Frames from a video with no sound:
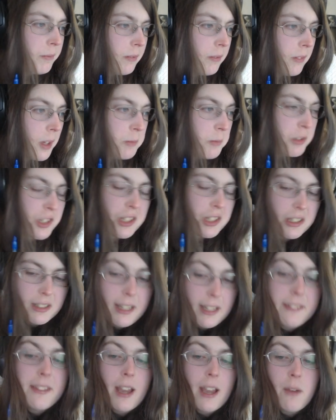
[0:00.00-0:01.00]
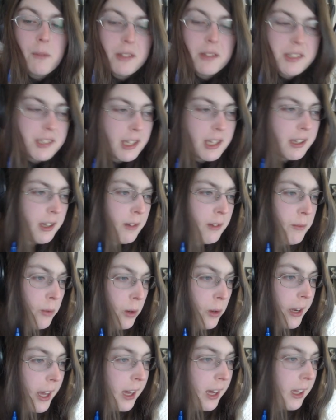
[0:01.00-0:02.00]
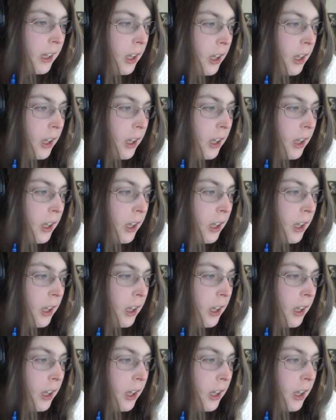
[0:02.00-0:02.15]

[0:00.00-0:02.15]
I'm just going to let that one sink in for you.